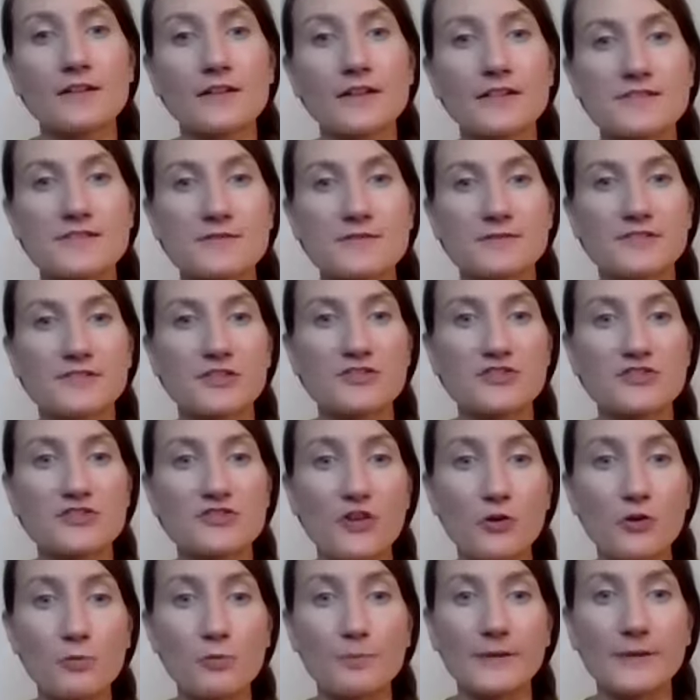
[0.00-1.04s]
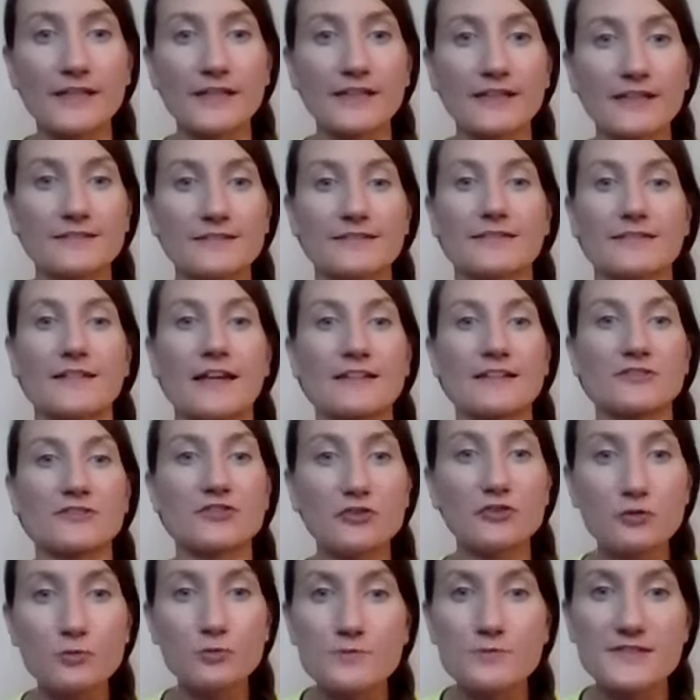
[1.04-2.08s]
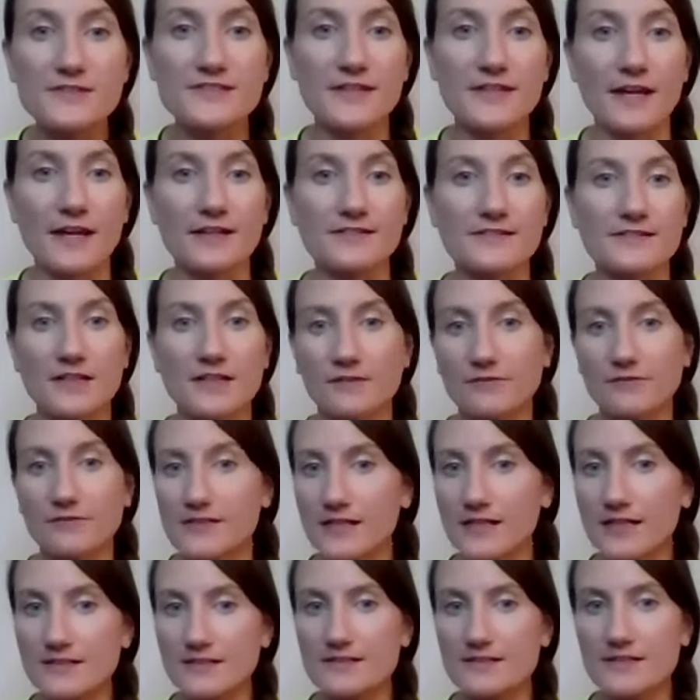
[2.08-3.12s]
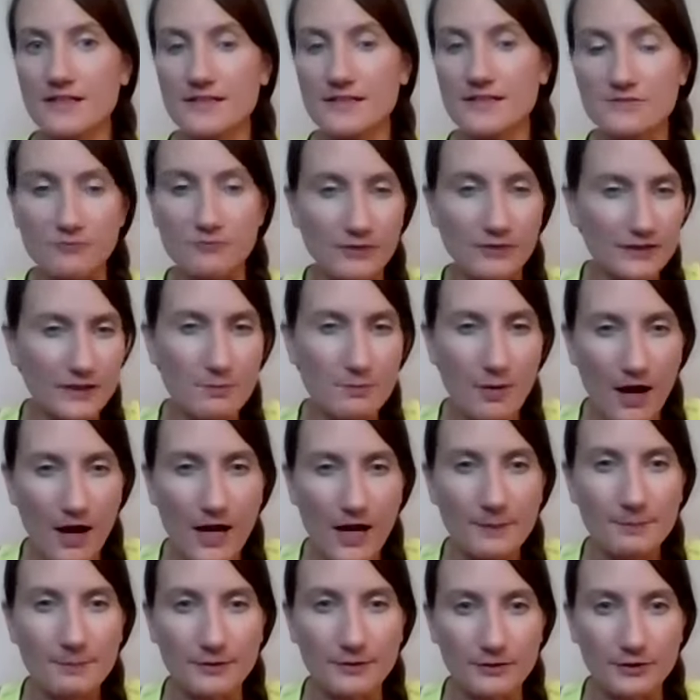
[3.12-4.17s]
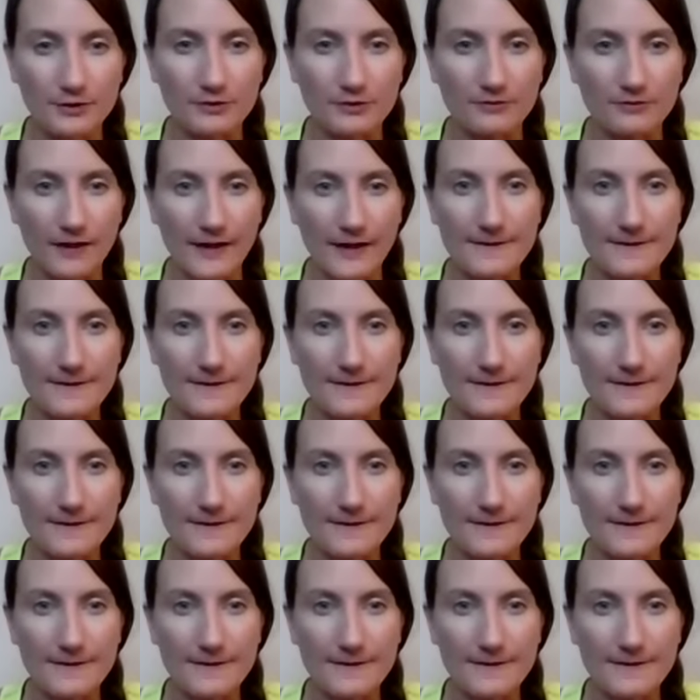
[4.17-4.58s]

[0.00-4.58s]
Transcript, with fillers: is dystopian like doomsday stuff it gets it's really popular yeah.